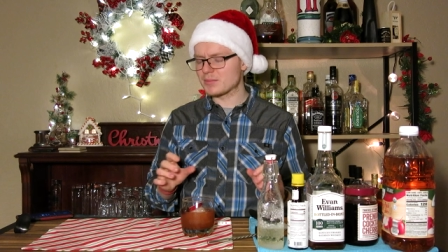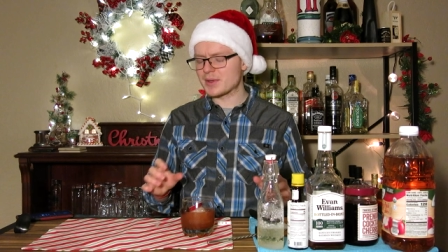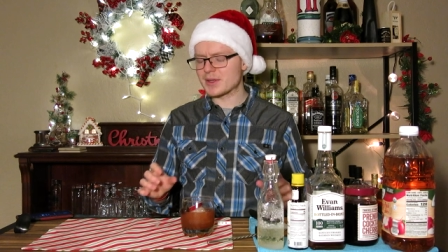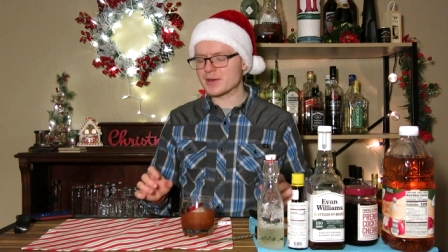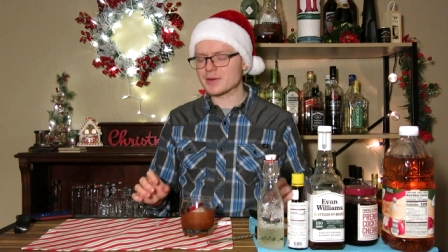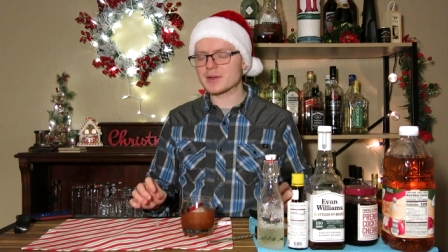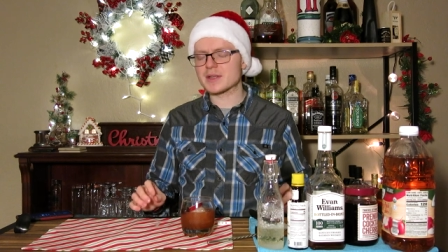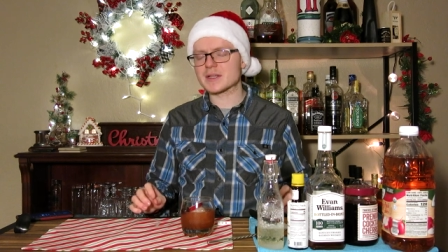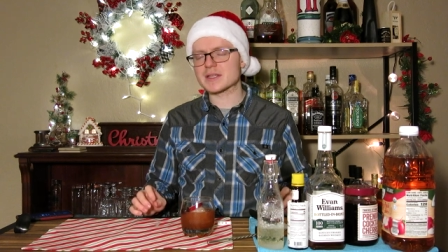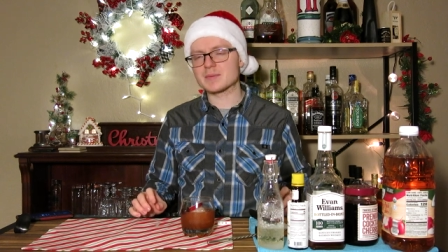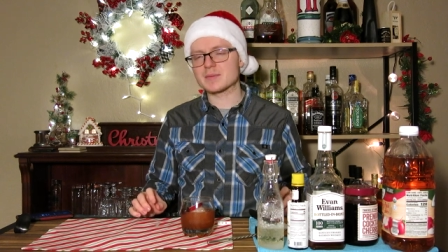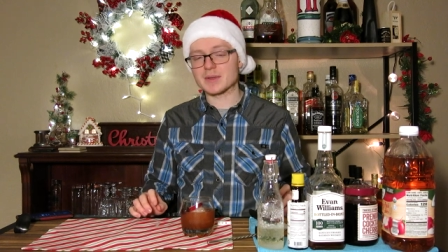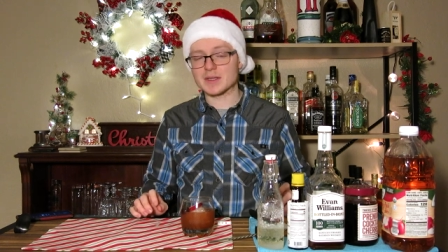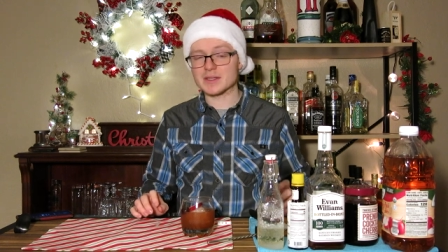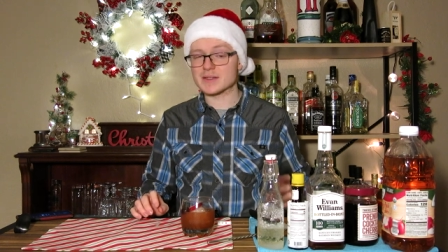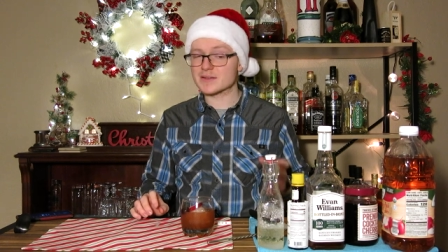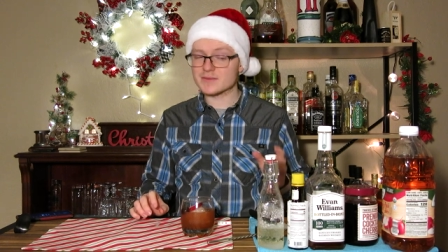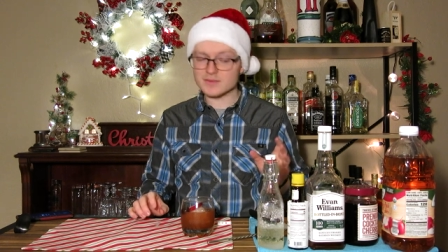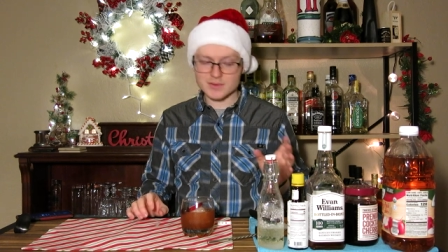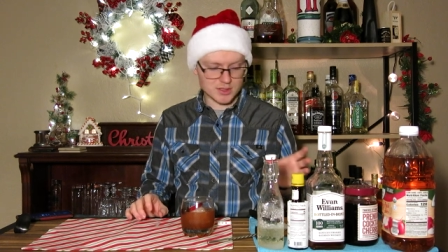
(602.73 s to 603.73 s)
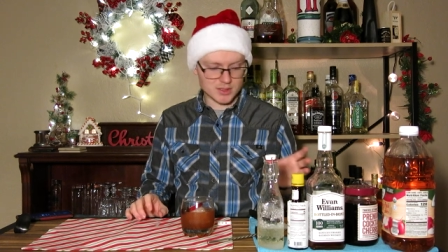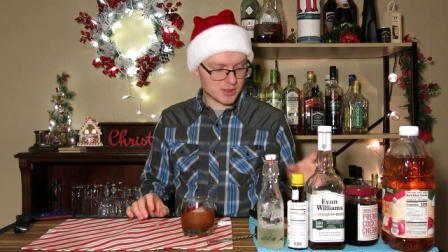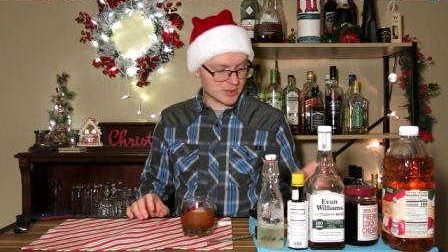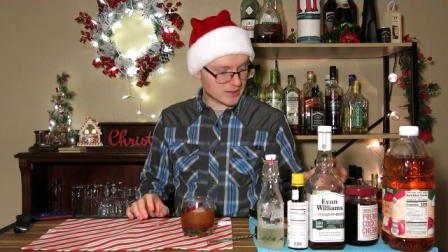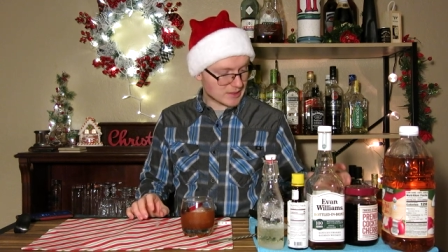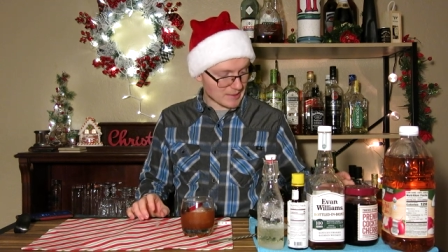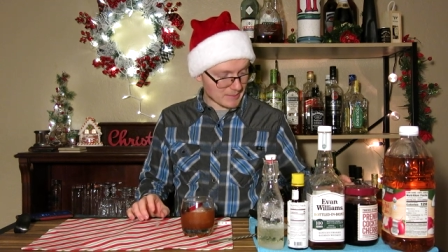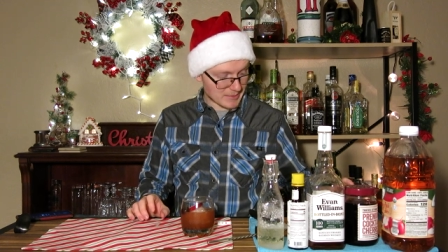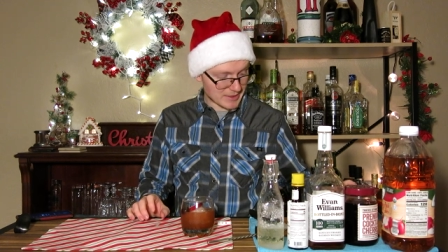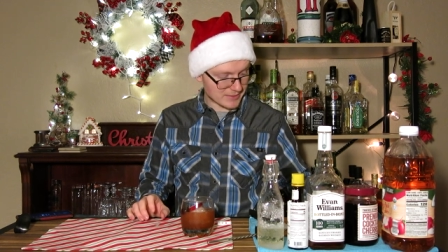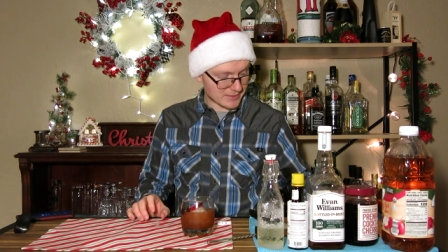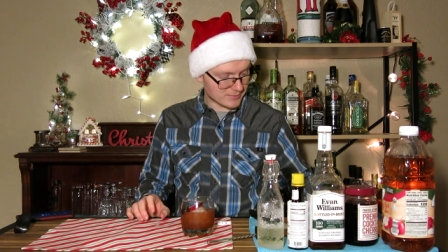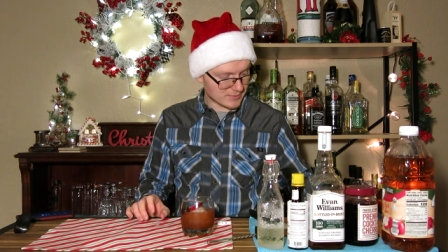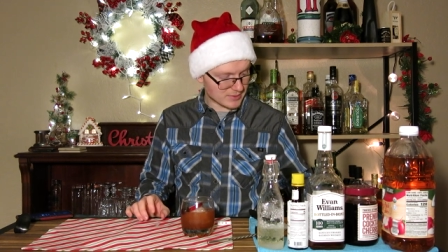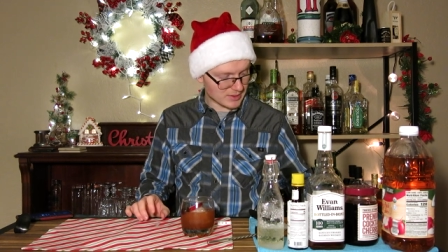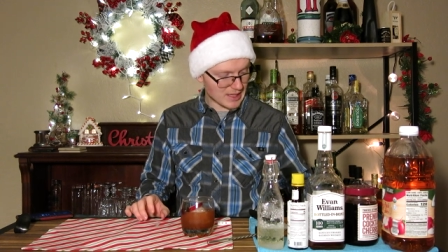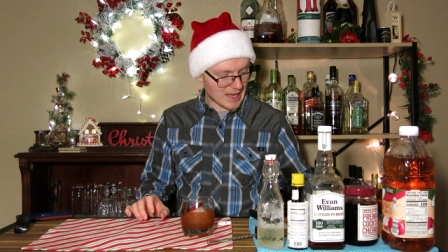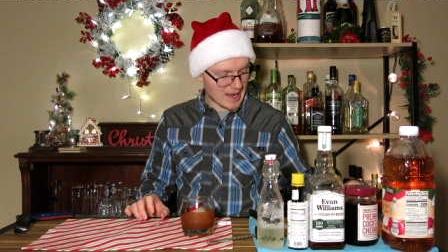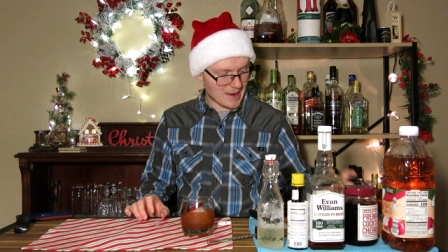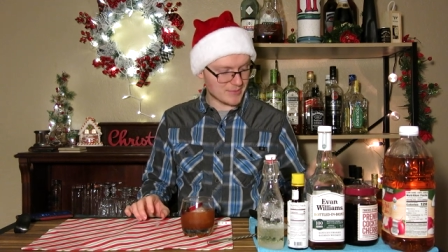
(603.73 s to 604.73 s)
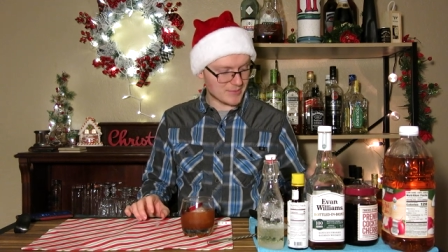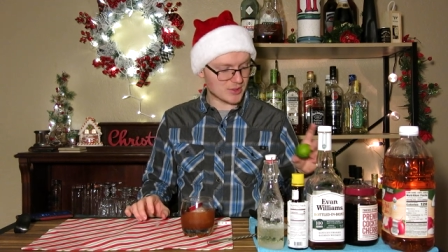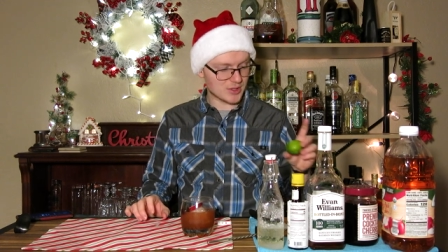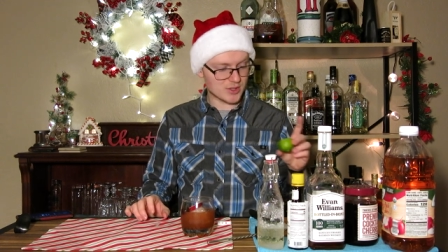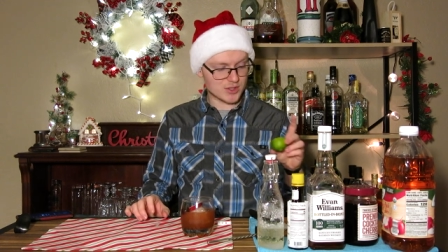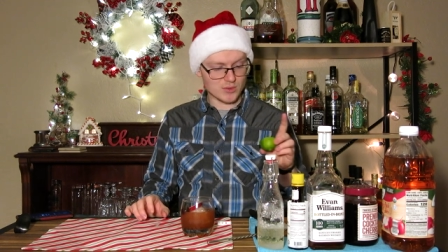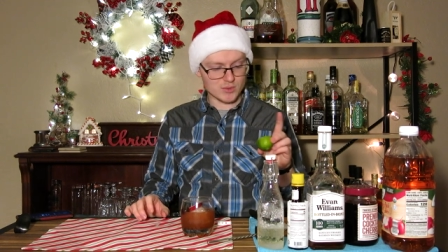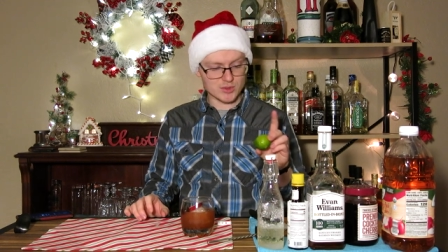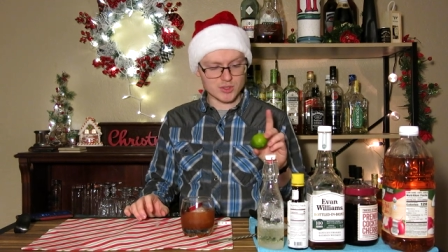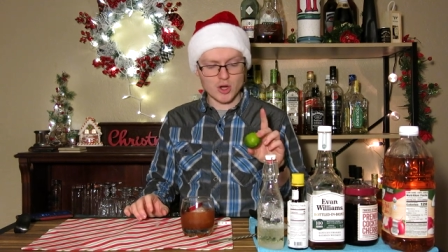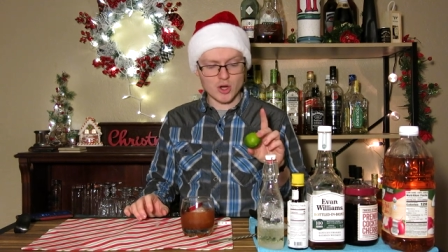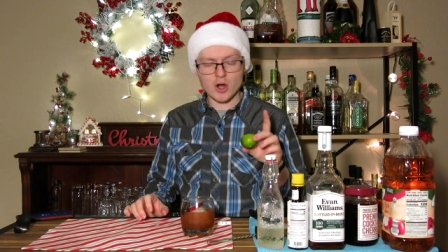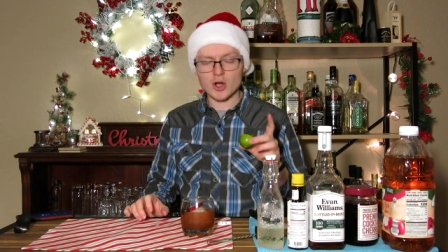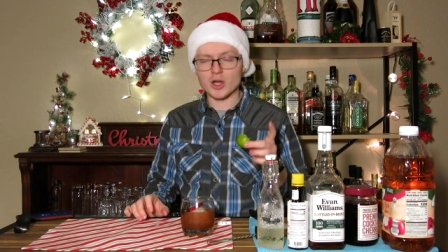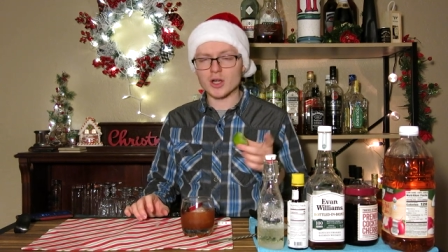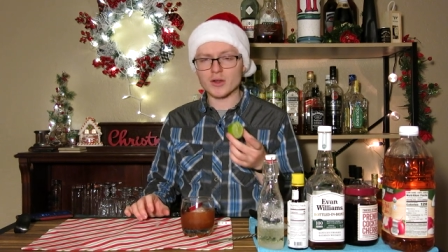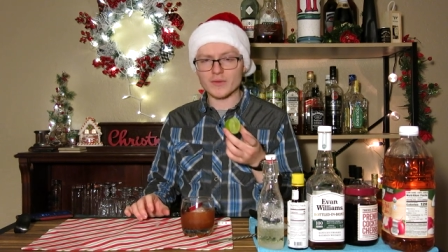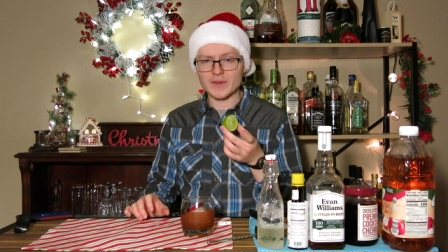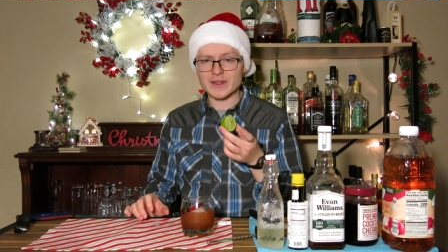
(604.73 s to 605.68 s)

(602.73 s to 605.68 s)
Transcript: bitterness, because, I mean, limes are so tart,